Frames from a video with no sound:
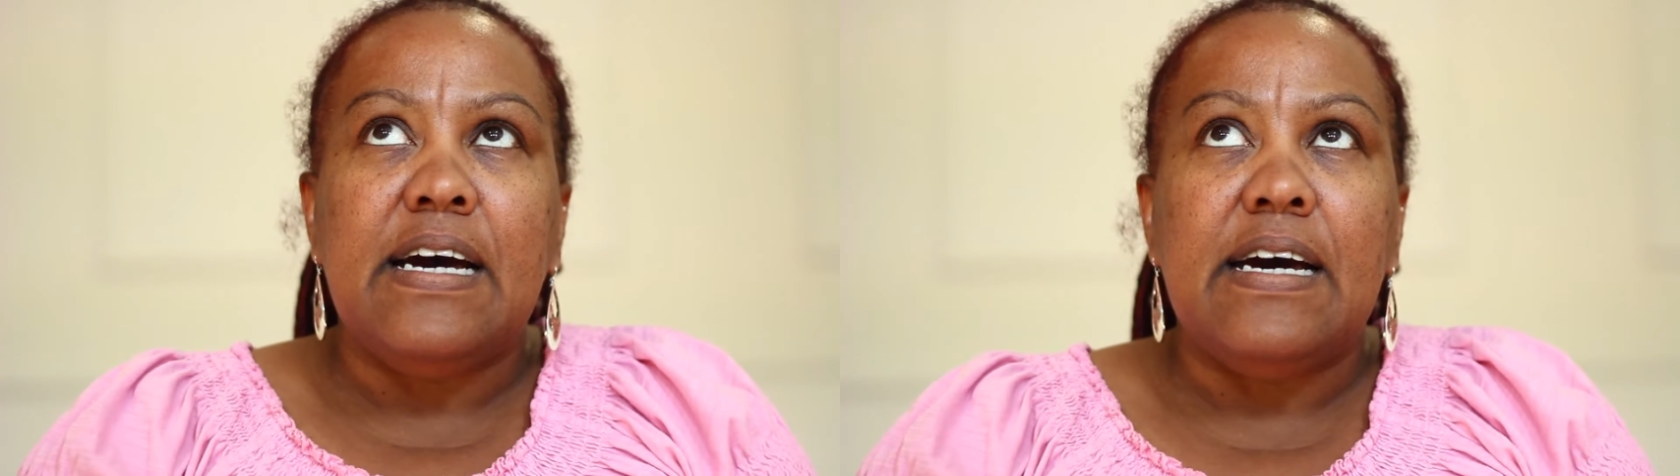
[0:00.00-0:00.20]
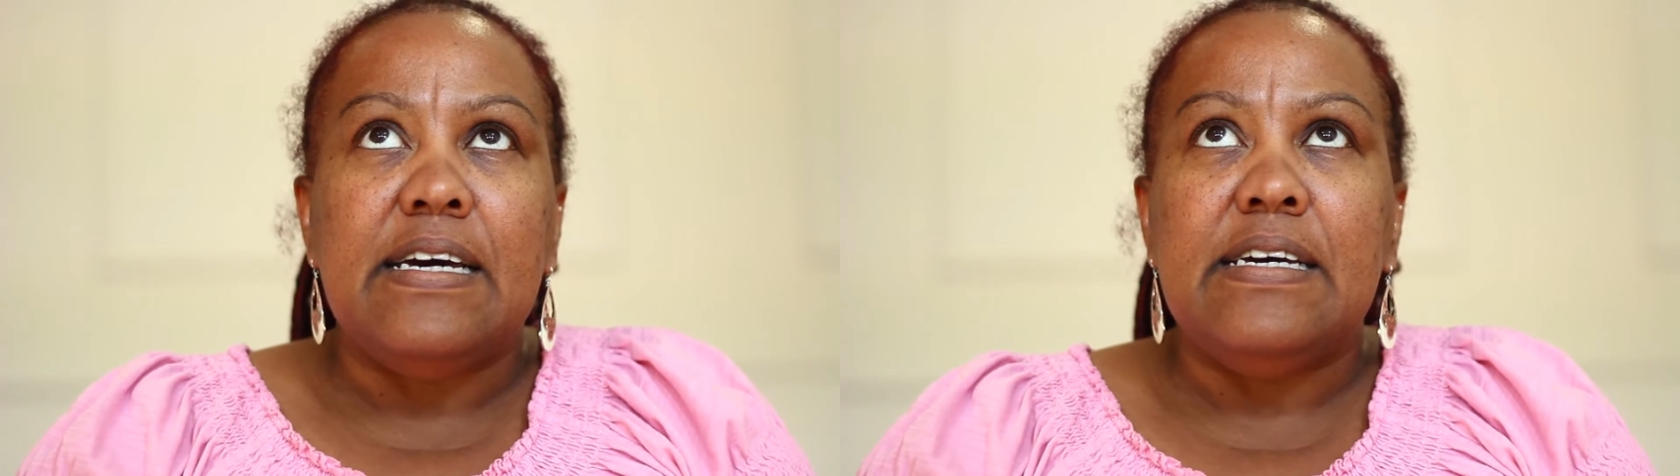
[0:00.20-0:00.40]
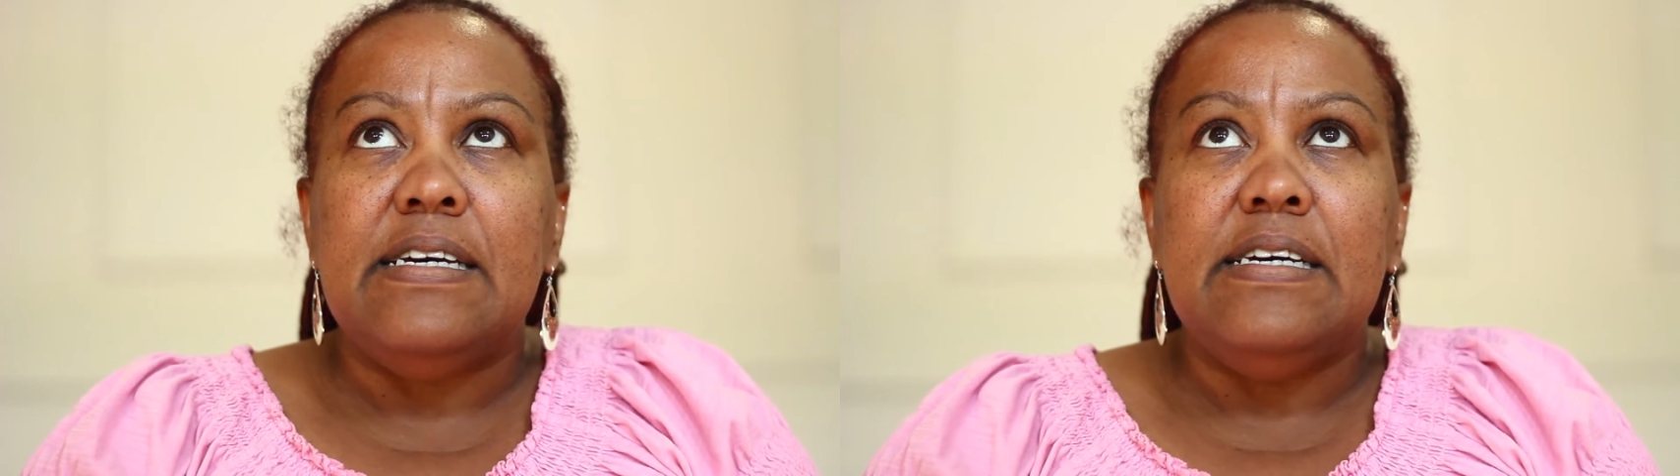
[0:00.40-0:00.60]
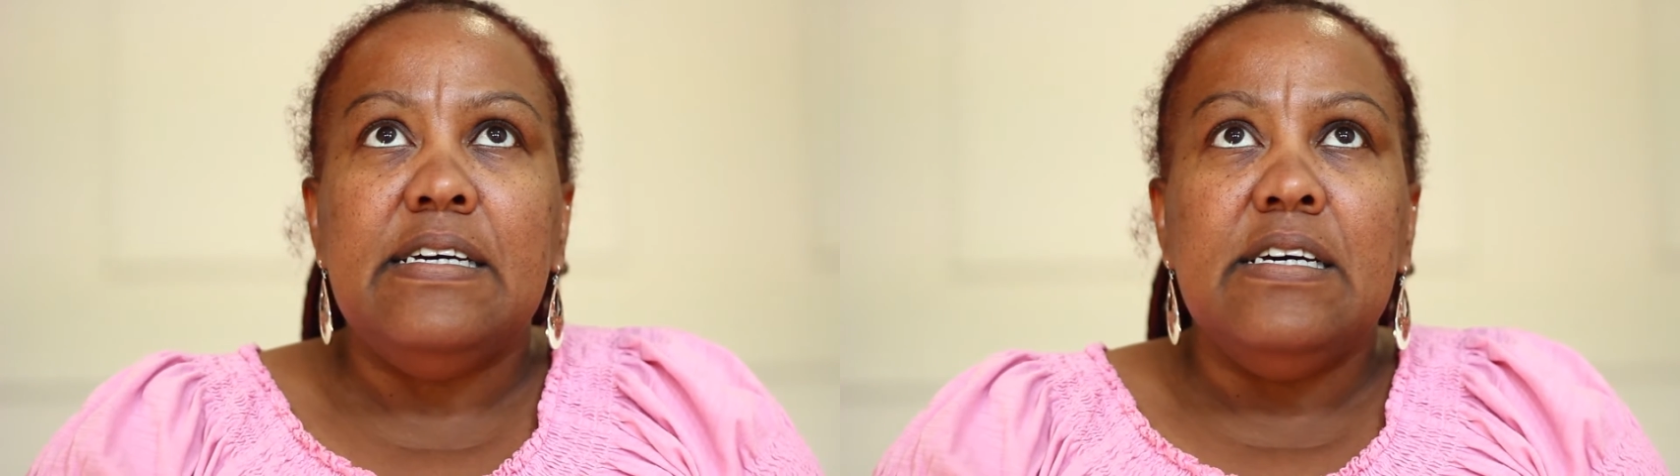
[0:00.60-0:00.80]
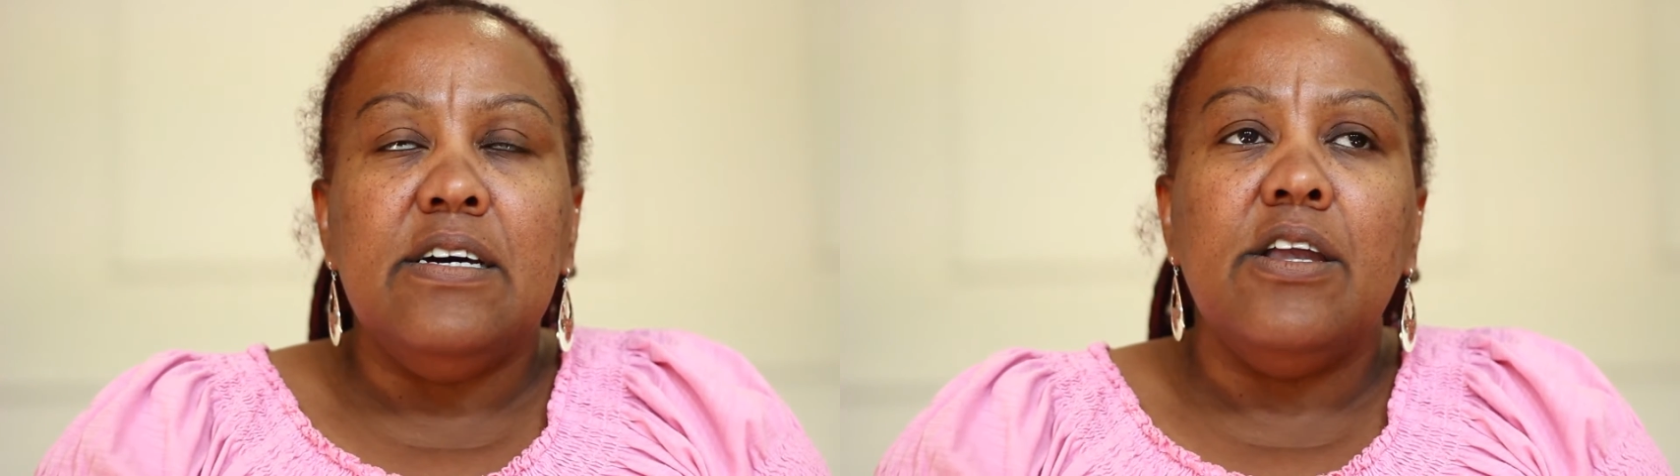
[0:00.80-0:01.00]
I
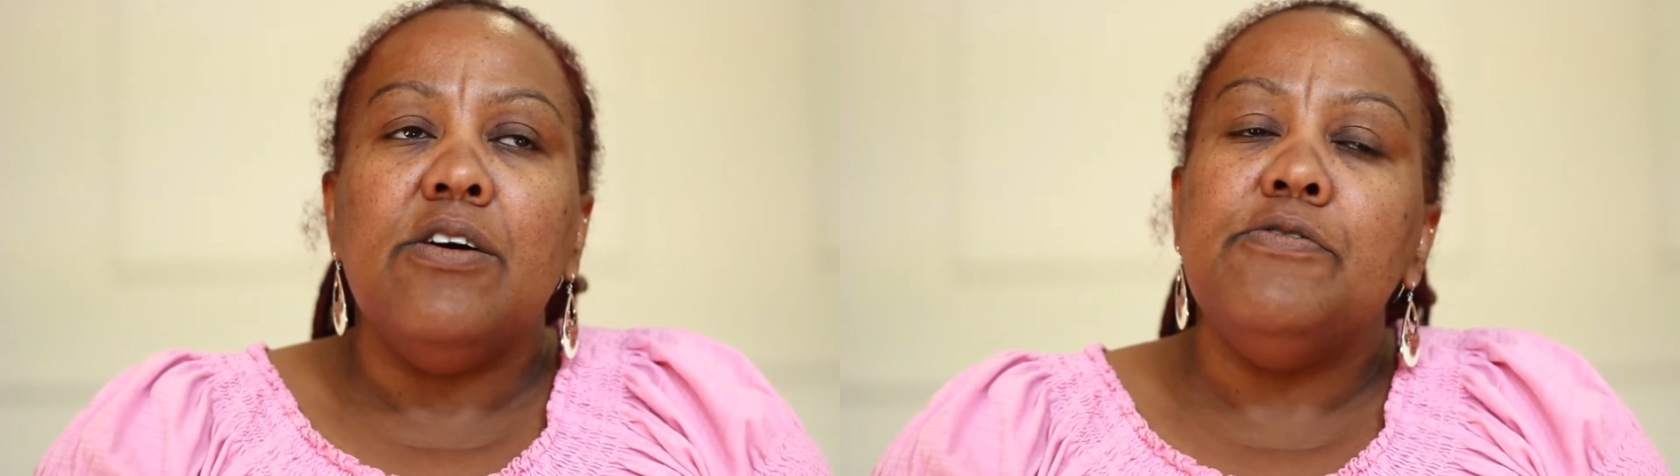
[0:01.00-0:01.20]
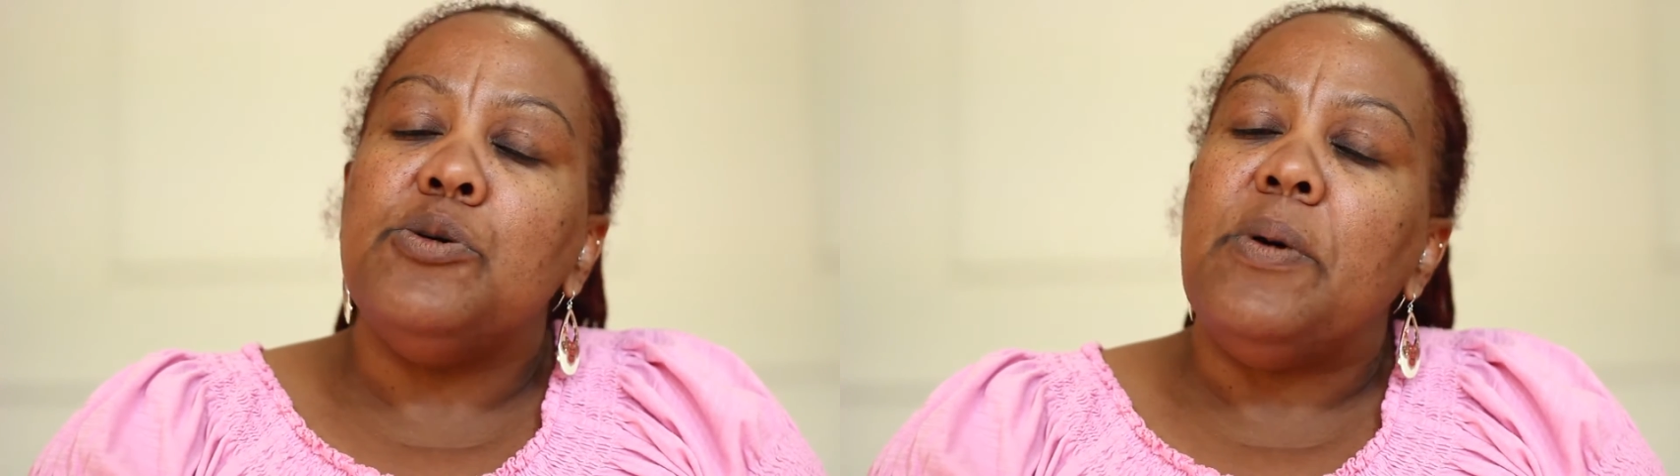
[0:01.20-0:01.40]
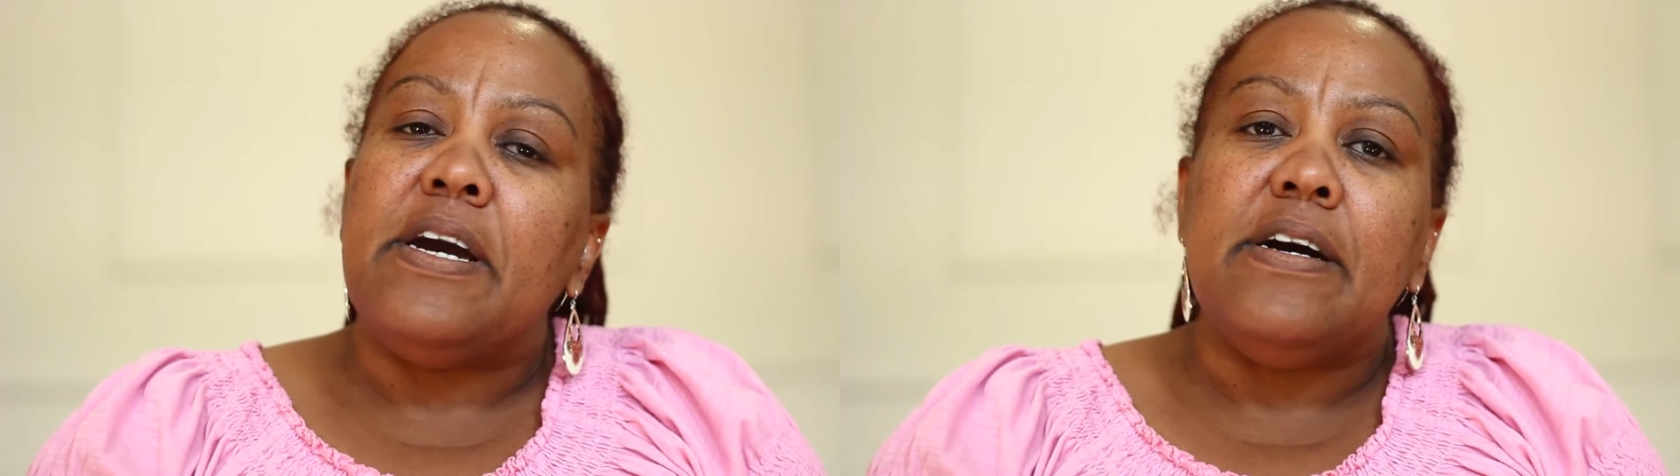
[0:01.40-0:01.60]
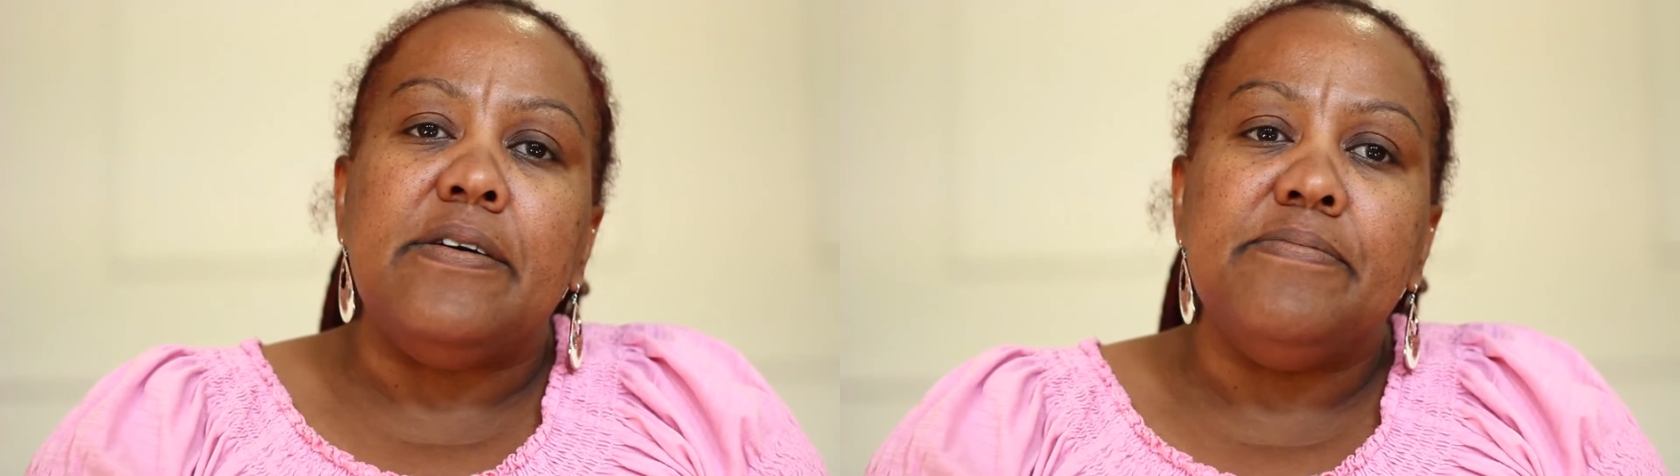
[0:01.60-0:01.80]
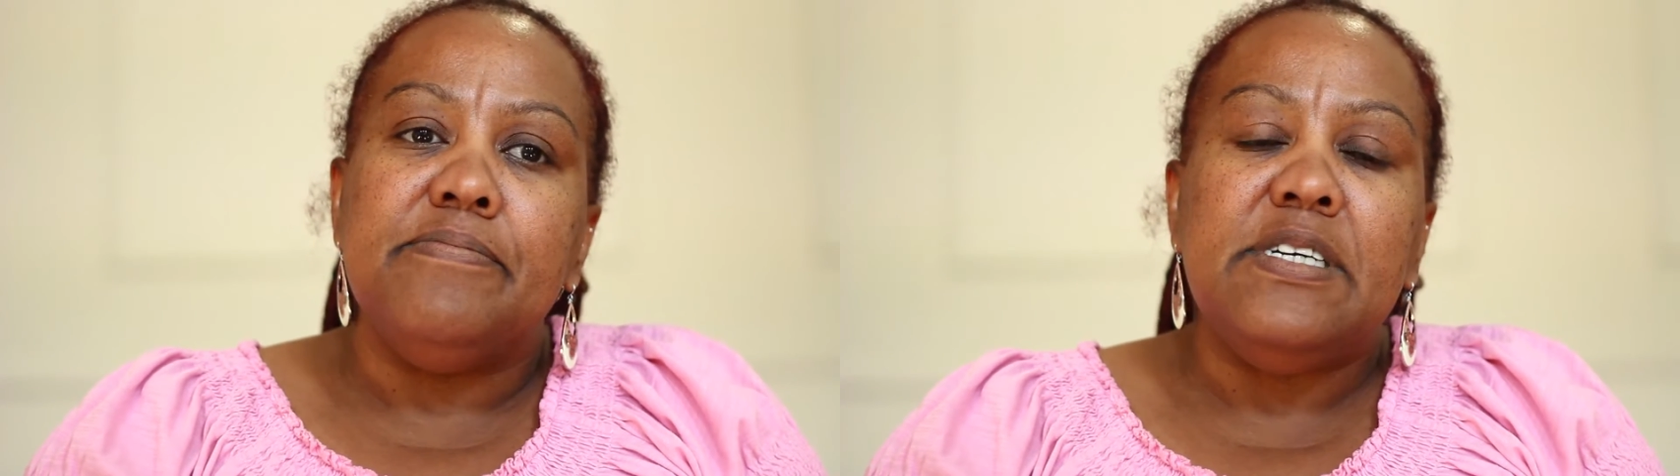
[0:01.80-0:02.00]
love Jamaica.